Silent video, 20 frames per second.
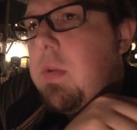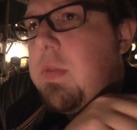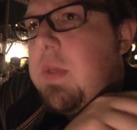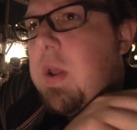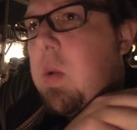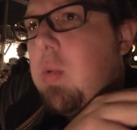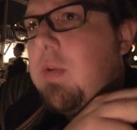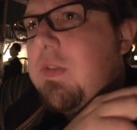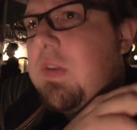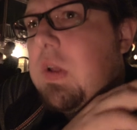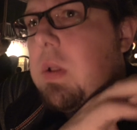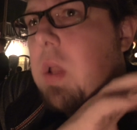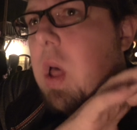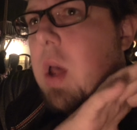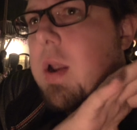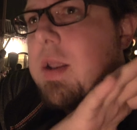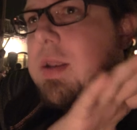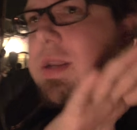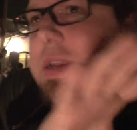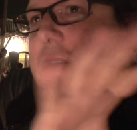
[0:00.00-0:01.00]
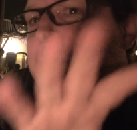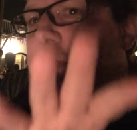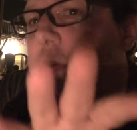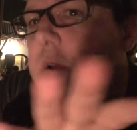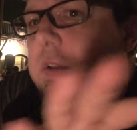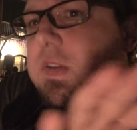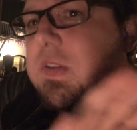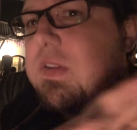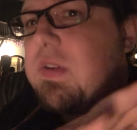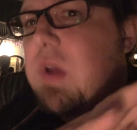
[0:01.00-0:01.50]
there was a lot of
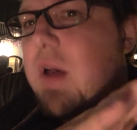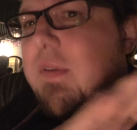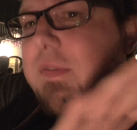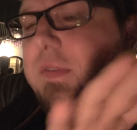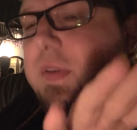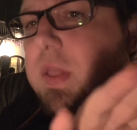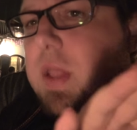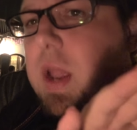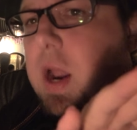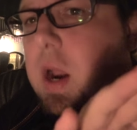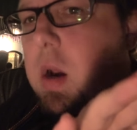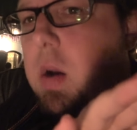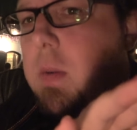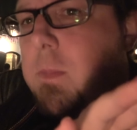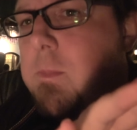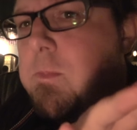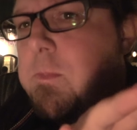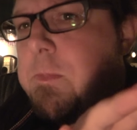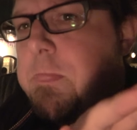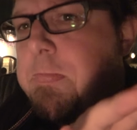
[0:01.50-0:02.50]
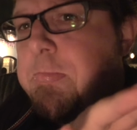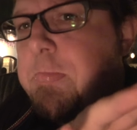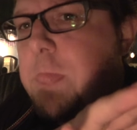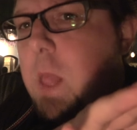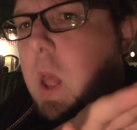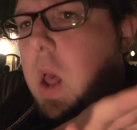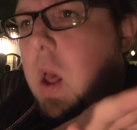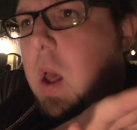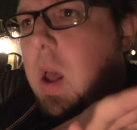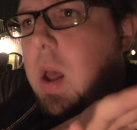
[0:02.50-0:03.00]
different stuff in there.
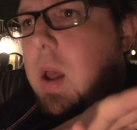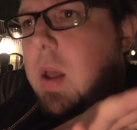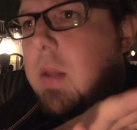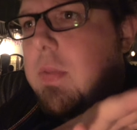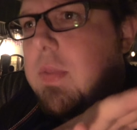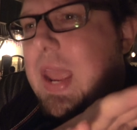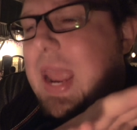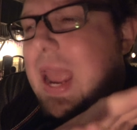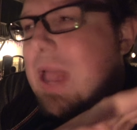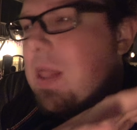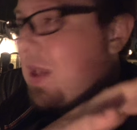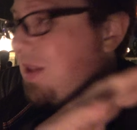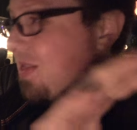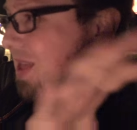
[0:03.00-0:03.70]
They